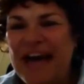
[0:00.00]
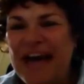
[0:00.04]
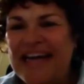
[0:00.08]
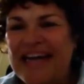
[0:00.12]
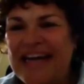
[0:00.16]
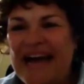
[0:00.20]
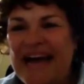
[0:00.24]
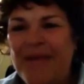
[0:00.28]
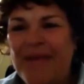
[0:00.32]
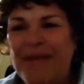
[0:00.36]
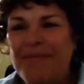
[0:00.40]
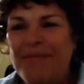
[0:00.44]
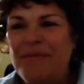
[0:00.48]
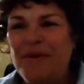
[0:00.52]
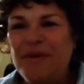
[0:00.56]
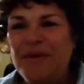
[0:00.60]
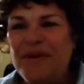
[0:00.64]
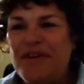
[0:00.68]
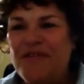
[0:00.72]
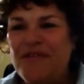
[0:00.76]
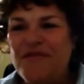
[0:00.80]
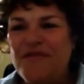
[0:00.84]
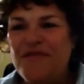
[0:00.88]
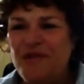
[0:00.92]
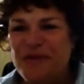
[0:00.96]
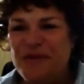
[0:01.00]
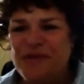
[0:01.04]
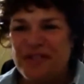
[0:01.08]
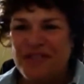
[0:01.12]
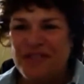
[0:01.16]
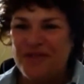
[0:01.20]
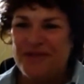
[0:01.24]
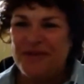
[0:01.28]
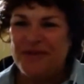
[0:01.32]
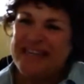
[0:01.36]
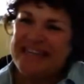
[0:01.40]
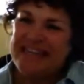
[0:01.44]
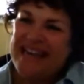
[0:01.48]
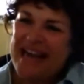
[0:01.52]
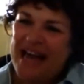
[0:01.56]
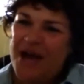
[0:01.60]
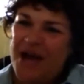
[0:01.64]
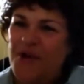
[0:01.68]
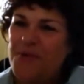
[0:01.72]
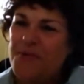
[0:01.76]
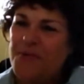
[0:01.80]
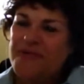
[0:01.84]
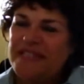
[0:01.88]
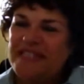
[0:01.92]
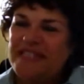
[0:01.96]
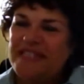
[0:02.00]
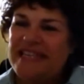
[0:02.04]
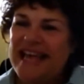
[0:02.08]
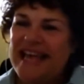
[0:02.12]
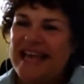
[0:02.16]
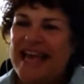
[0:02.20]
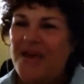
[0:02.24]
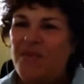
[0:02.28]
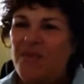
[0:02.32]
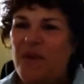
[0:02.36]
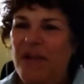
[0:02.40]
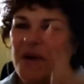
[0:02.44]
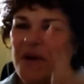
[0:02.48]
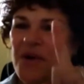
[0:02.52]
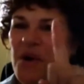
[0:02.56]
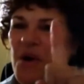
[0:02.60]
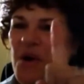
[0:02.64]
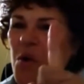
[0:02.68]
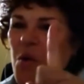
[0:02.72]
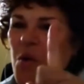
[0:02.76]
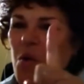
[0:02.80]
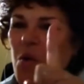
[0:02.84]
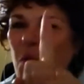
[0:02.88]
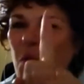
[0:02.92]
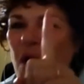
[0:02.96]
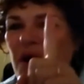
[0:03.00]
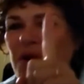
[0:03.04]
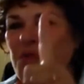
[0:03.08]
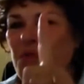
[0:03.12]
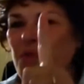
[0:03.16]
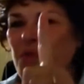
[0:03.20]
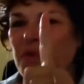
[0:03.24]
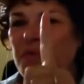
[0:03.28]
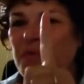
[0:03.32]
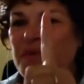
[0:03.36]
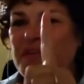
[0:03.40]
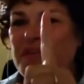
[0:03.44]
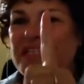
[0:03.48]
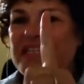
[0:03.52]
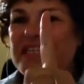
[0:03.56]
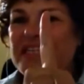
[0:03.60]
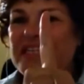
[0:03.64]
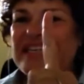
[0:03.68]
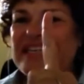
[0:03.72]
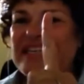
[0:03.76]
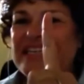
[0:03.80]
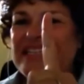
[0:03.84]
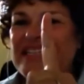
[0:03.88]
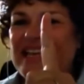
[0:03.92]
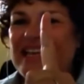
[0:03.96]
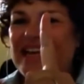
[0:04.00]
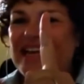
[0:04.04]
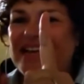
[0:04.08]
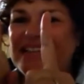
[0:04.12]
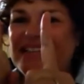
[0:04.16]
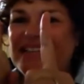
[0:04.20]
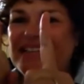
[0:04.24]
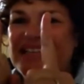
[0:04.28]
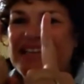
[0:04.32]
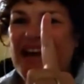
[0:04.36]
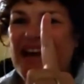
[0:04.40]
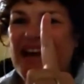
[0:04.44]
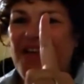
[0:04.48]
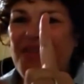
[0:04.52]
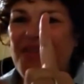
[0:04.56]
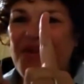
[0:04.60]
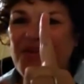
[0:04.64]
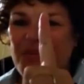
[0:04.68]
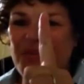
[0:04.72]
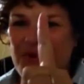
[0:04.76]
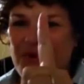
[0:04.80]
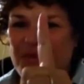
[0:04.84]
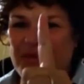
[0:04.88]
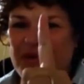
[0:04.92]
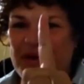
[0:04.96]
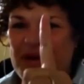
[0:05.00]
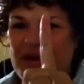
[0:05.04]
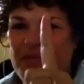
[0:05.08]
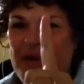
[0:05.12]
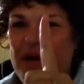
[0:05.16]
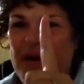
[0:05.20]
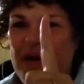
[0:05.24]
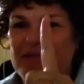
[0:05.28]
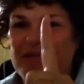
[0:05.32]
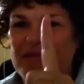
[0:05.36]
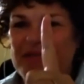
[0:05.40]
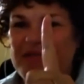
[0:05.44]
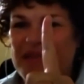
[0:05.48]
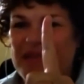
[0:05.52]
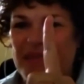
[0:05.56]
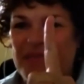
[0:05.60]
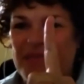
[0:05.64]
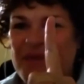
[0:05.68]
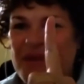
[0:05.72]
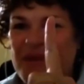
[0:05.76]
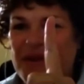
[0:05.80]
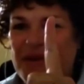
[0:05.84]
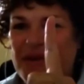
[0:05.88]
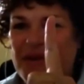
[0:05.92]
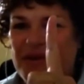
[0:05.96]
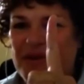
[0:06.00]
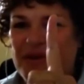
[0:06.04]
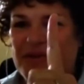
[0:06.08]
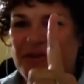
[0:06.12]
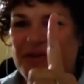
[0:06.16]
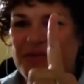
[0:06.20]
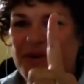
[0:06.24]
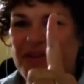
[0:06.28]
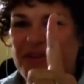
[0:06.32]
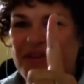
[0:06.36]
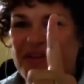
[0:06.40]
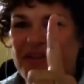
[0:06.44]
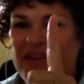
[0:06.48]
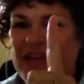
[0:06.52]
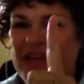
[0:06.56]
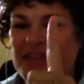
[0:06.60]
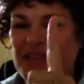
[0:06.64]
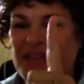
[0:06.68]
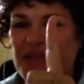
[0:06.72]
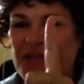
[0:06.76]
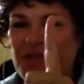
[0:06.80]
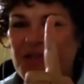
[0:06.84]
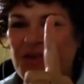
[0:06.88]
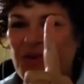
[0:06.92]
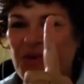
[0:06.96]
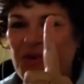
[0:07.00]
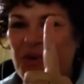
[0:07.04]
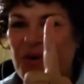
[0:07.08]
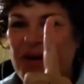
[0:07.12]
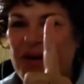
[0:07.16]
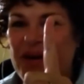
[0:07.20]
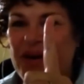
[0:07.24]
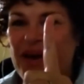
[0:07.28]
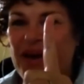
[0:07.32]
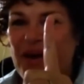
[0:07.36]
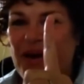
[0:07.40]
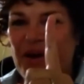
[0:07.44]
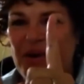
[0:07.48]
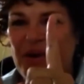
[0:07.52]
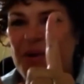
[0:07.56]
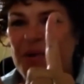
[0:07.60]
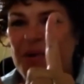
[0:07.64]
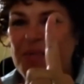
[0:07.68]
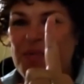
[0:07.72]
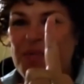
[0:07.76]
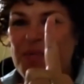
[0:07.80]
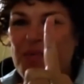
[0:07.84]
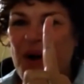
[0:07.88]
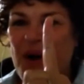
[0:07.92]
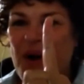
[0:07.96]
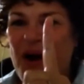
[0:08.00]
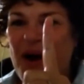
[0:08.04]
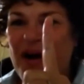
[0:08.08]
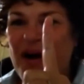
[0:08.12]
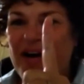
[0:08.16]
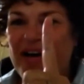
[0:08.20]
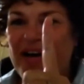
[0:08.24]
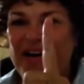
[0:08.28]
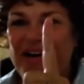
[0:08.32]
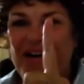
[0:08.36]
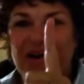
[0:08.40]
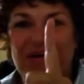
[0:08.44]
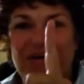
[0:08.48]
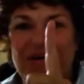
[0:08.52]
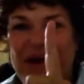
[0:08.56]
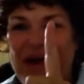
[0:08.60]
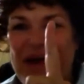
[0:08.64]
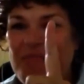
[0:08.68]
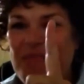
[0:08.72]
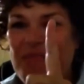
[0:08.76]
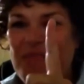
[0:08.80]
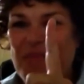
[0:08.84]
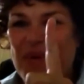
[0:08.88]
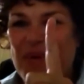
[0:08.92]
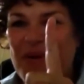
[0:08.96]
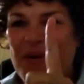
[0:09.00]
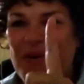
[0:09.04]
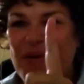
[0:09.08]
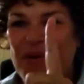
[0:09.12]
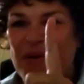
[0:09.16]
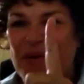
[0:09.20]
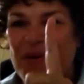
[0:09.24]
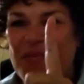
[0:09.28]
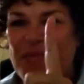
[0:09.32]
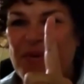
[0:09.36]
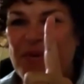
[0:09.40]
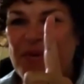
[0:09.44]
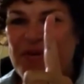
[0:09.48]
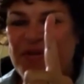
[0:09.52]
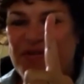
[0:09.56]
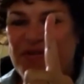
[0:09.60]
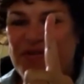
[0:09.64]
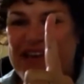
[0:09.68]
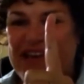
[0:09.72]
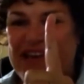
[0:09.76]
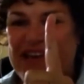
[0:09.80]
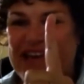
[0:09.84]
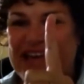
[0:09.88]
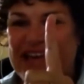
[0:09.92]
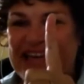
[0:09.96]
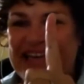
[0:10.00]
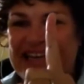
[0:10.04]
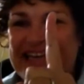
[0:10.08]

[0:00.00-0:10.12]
Anne. I'm looking forward to it. And I always say when one woman tells another woman about something good, whether that's a story, a good bra, a great book, or a movie,